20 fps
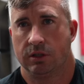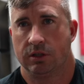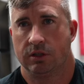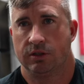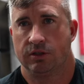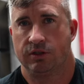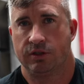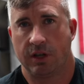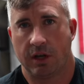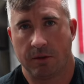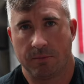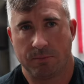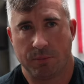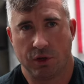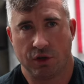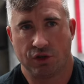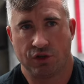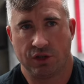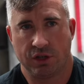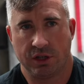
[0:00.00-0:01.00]
sub
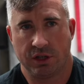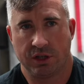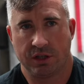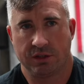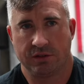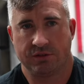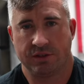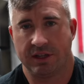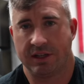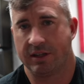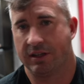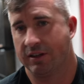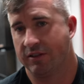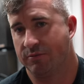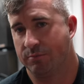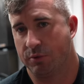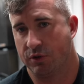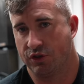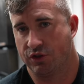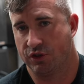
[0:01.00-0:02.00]
bushings and diff
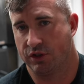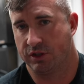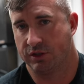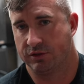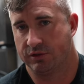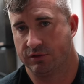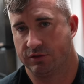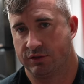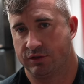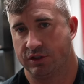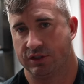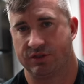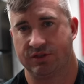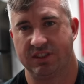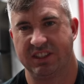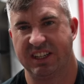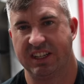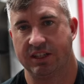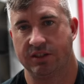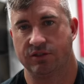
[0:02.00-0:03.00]
bushings, just
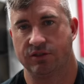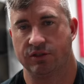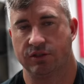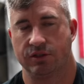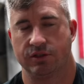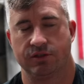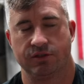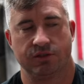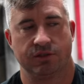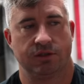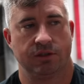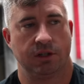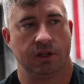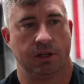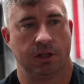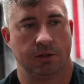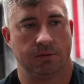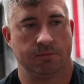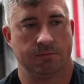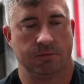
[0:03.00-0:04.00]
the inserts.
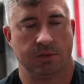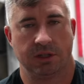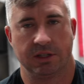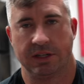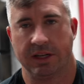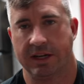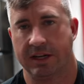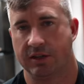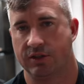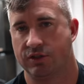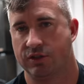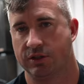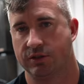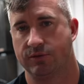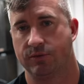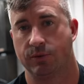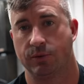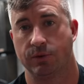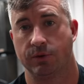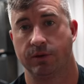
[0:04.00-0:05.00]
Again, it's just
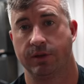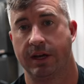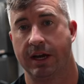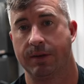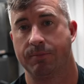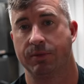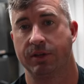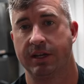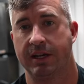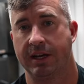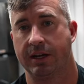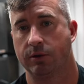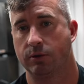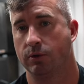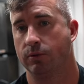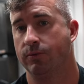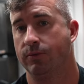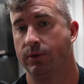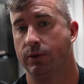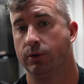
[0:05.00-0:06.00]
for that mechanical
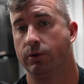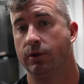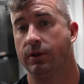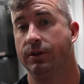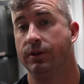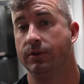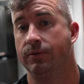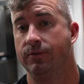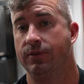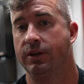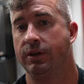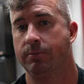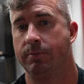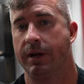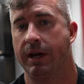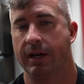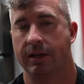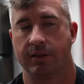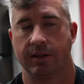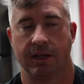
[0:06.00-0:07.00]
feel and the
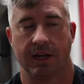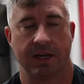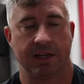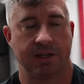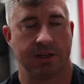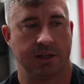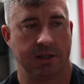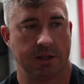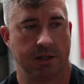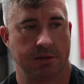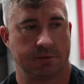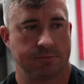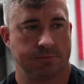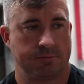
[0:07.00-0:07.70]
feedback that I can get.